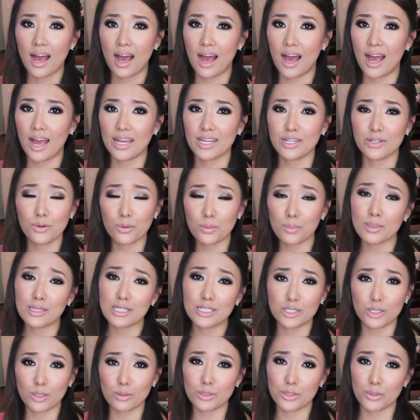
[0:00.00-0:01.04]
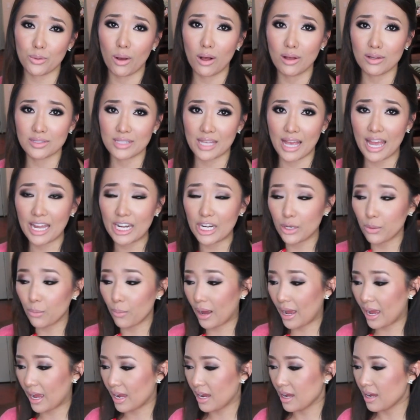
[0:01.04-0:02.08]
I normally don't do hauls
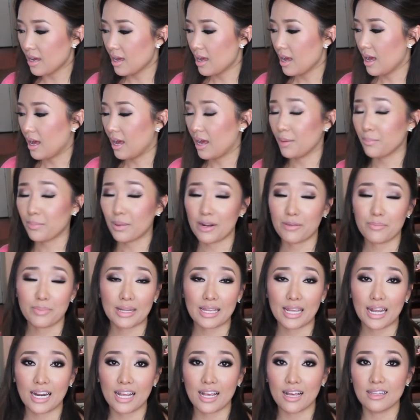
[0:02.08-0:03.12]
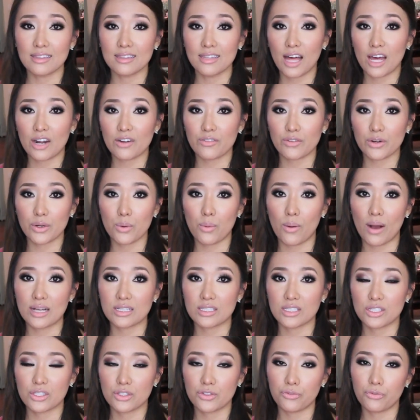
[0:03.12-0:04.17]
anyway, um, but I've been getting a lot of
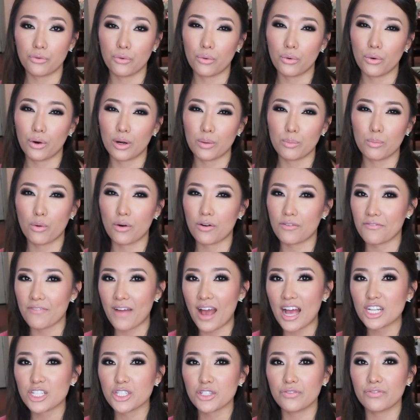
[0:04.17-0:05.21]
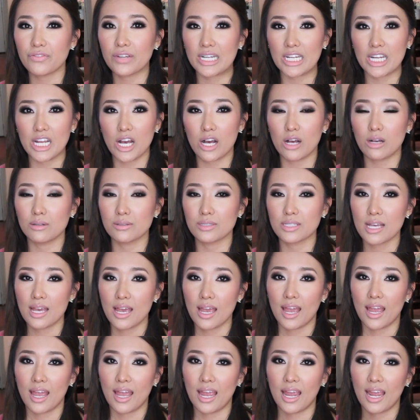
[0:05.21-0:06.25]
requests for more fashion videos
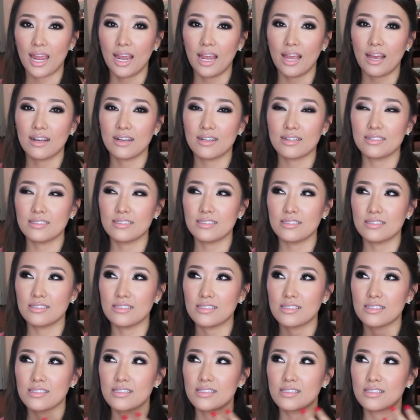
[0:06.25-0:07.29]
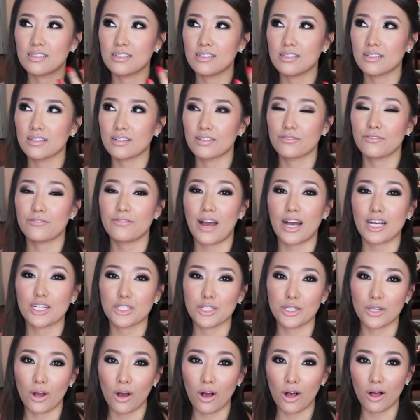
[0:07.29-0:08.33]
and
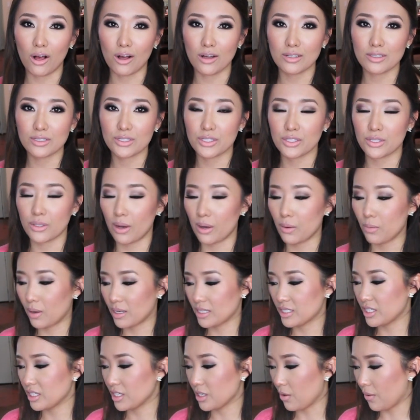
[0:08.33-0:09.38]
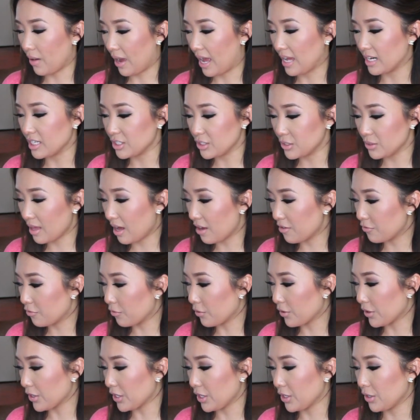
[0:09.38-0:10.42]
fashion hauls so I wanted to go ahead and do that
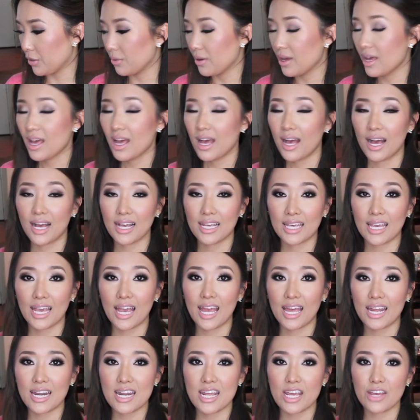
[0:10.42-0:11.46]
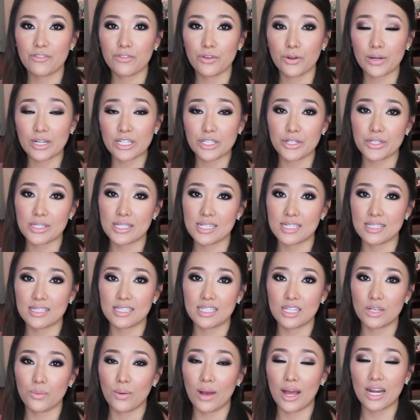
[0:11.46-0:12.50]
for you. Again if you're interested in
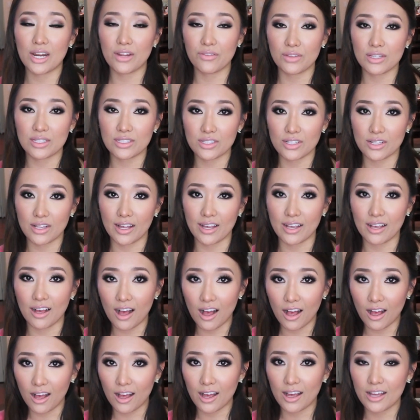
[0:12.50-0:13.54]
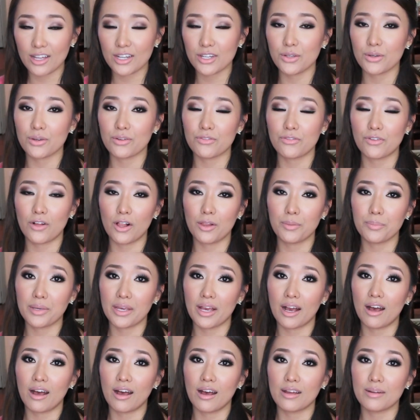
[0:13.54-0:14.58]
seeing what any of these look like on you can follow
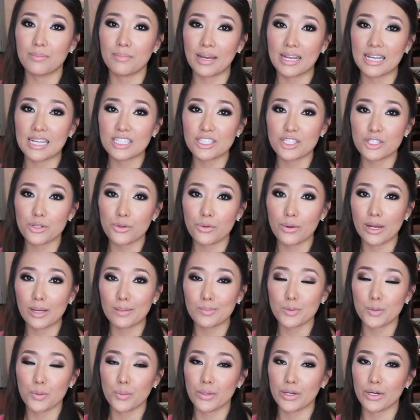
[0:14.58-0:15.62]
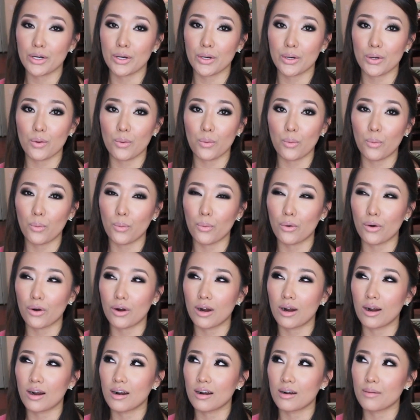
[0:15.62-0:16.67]
me on my Instagram, Twitter,
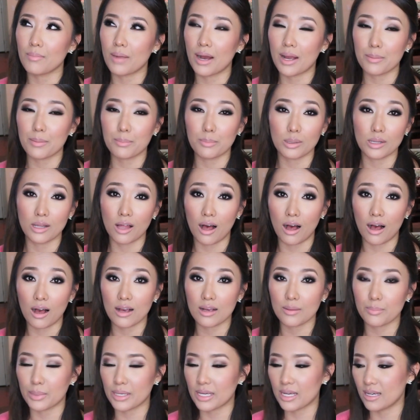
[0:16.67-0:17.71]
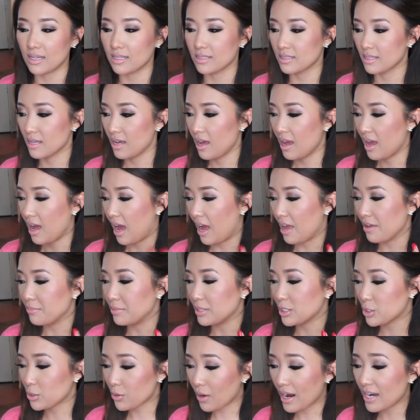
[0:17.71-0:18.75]
or my blog because I've
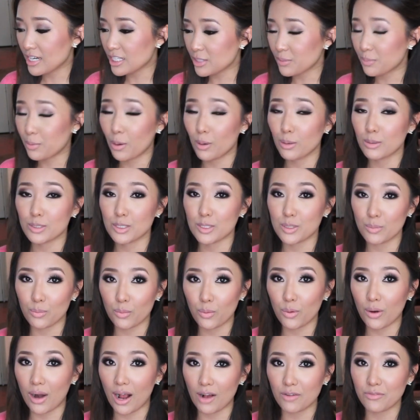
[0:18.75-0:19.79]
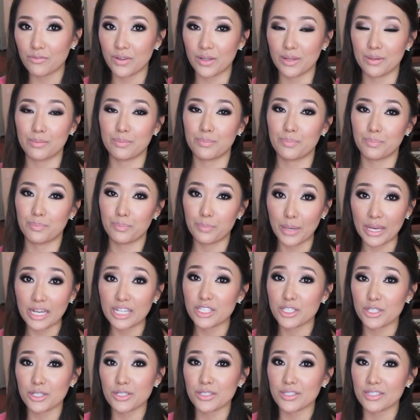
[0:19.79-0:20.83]
been trying to post more outfit
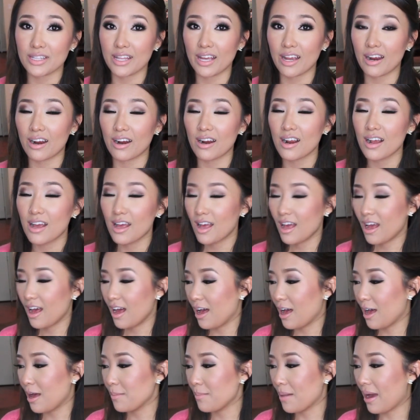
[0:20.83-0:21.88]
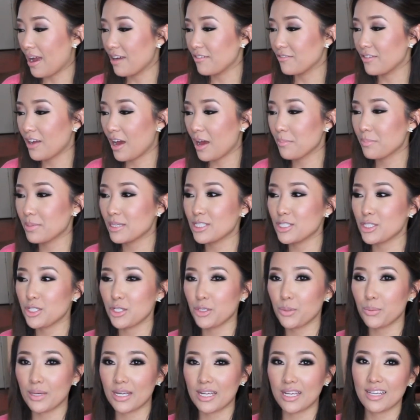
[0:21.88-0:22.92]
pictures there. Um, I've not been
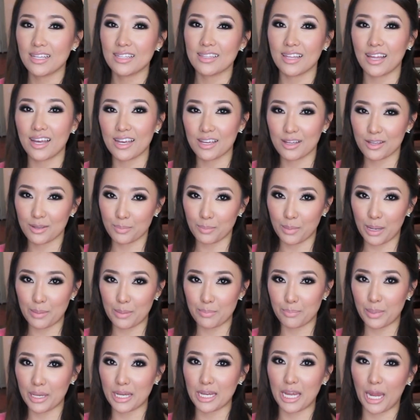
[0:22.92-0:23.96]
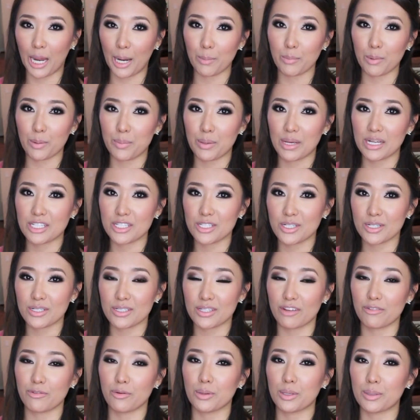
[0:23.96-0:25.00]
doing like my big camera
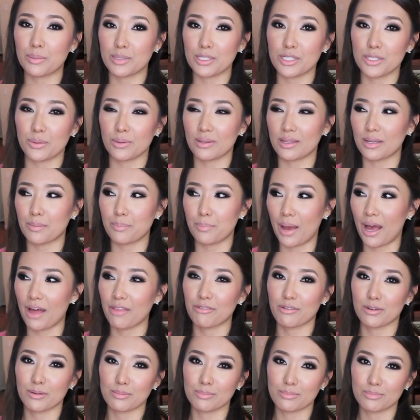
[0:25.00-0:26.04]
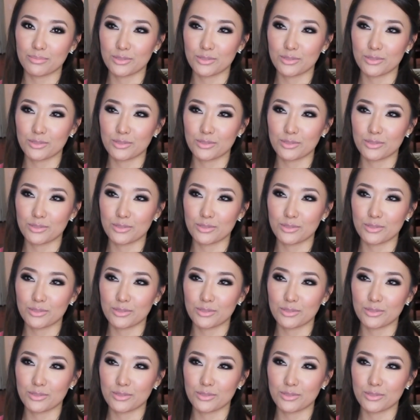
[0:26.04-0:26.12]
pictures. I've only been doing like bathroom